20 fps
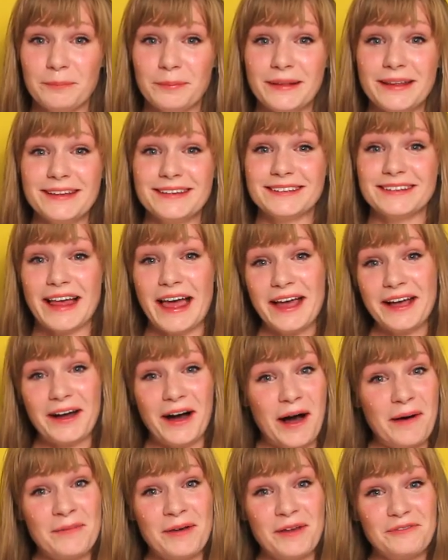Please like,
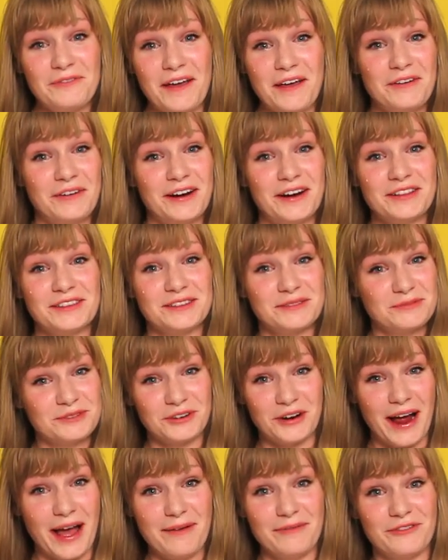comment, favorite, and
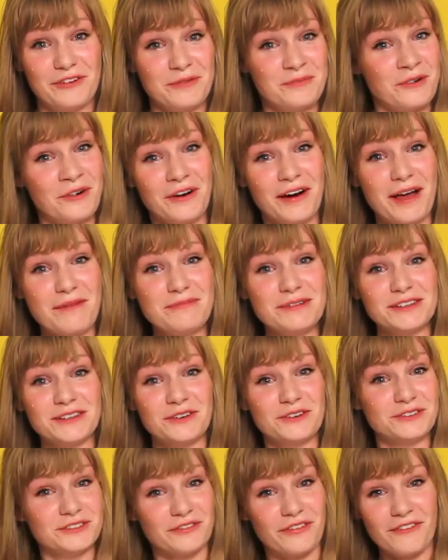subscribe for more
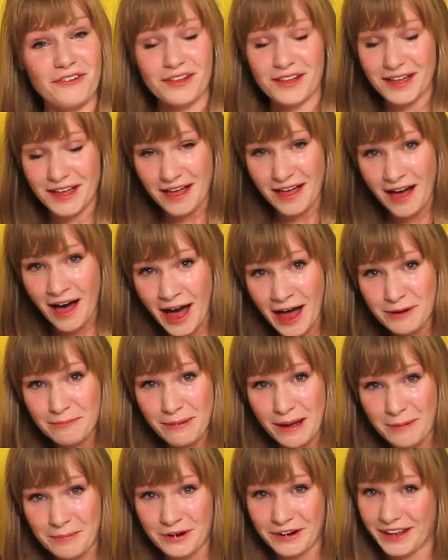episodes of
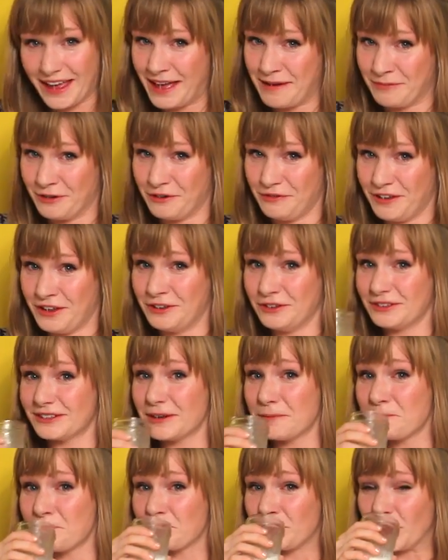Hot Pepper Game Reviews.